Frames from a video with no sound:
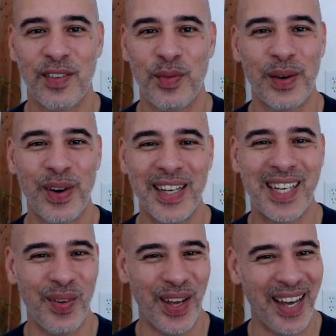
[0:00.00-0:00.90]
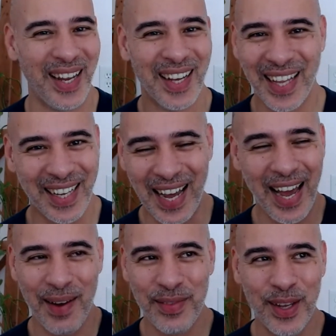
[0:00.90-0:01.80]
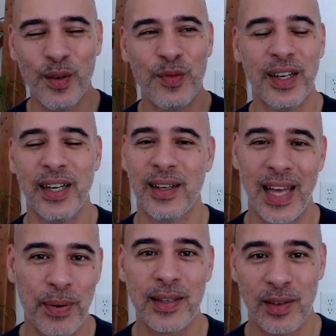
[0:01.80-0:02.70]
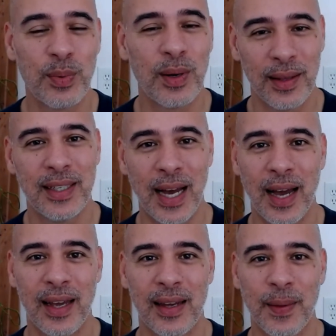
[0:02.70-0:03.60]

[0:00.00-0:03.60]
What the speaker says: from the rest of it. Like, I have no fear. That person will probably die.